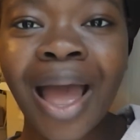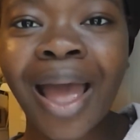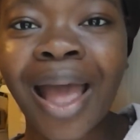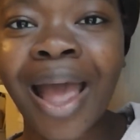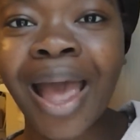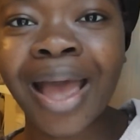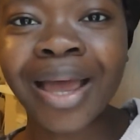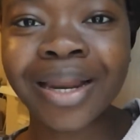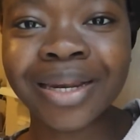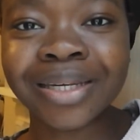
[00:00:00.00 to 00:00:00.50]

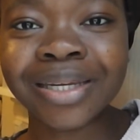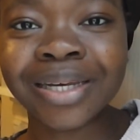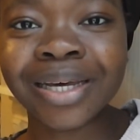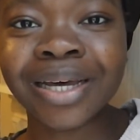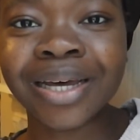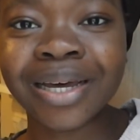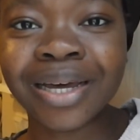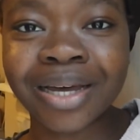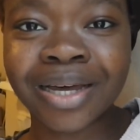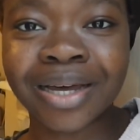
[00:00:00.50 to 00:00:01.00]
And
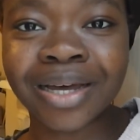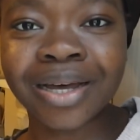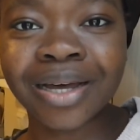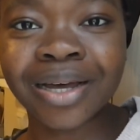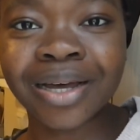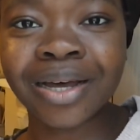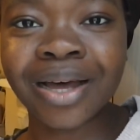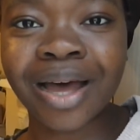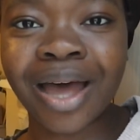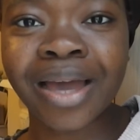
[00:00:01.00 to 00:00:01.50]
I
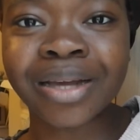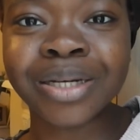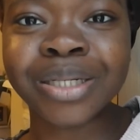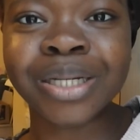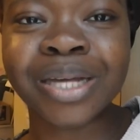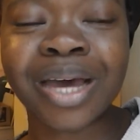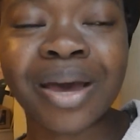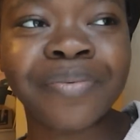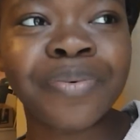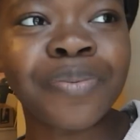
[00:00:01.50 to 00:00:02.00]

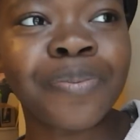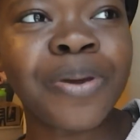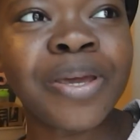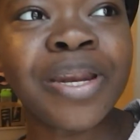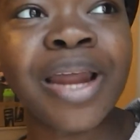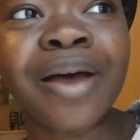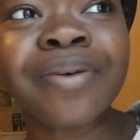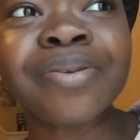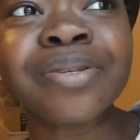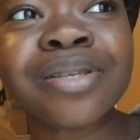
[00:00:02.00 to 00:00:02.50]
actually haven't
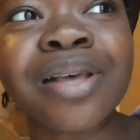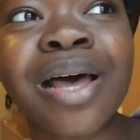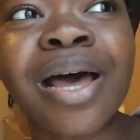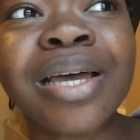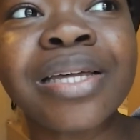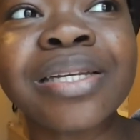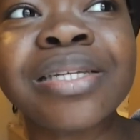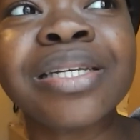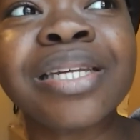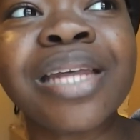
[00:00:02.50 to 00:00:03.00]
been
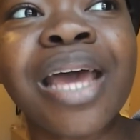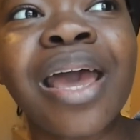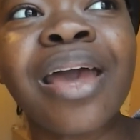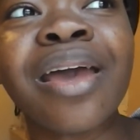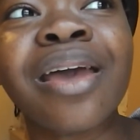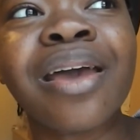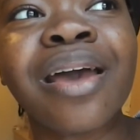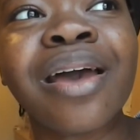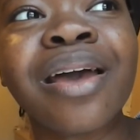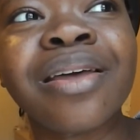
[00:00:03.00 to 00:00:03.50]
outside
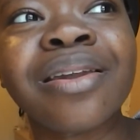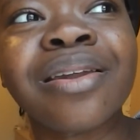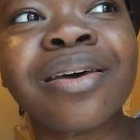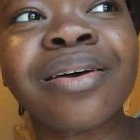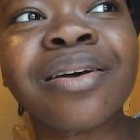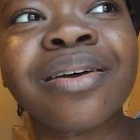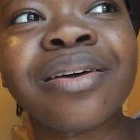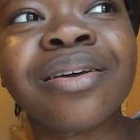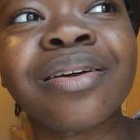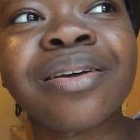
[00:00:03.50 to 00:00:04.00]
today, and
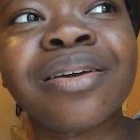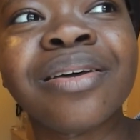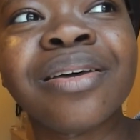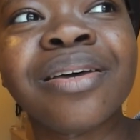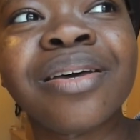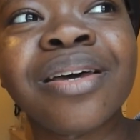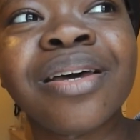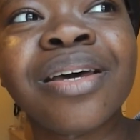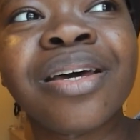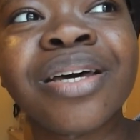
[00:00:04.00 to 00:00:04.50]
I
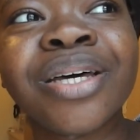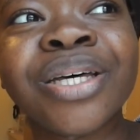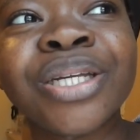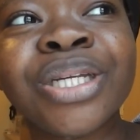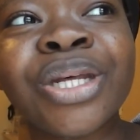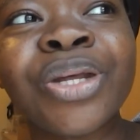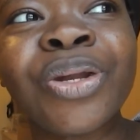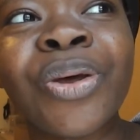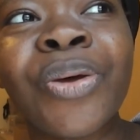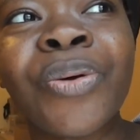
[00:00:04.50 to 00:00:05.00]

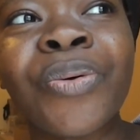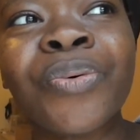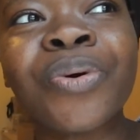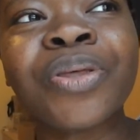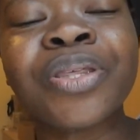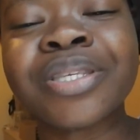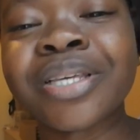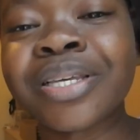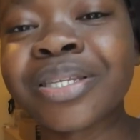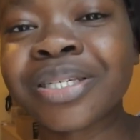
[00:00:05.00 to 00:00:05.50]
don't know,
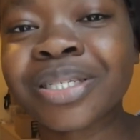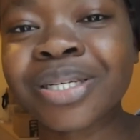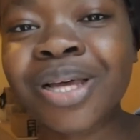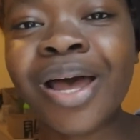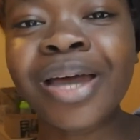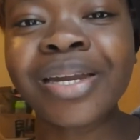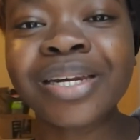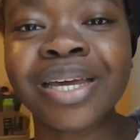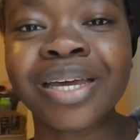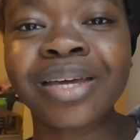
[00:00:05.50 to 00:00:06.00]
the sun's
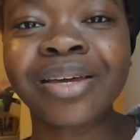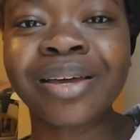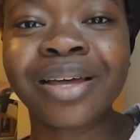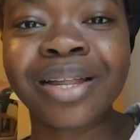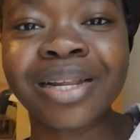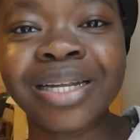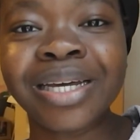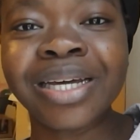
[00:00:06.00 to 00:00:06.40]
shining at